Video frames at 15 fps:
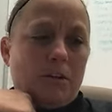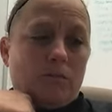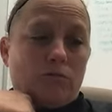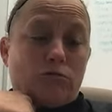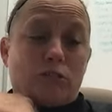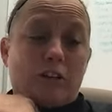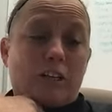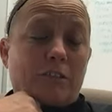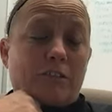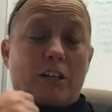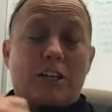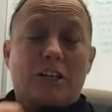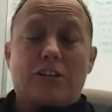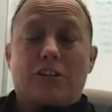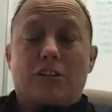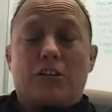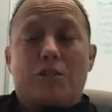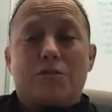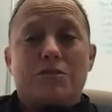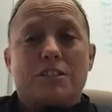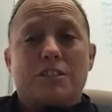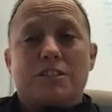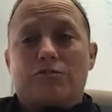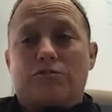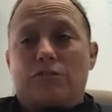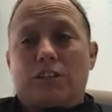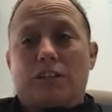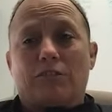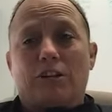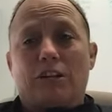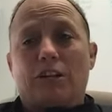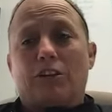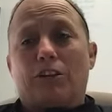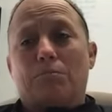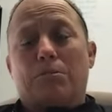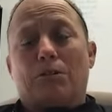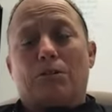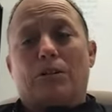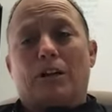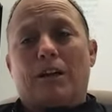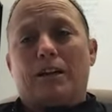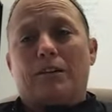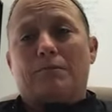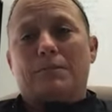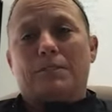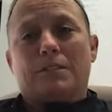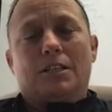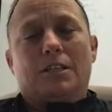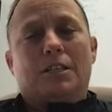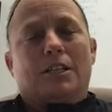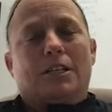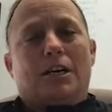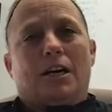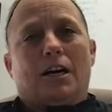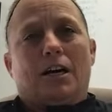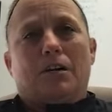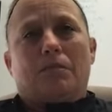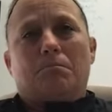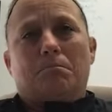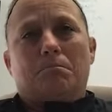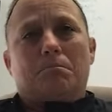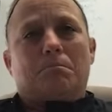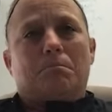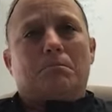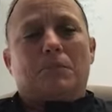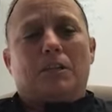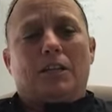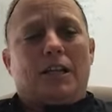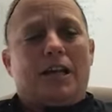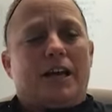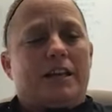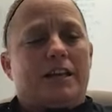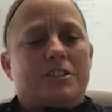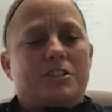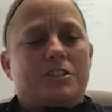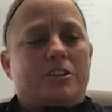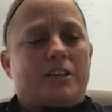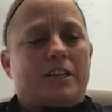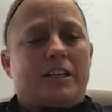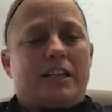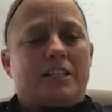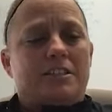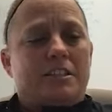really, really good coaches, really, really good programs. A lot of history. Like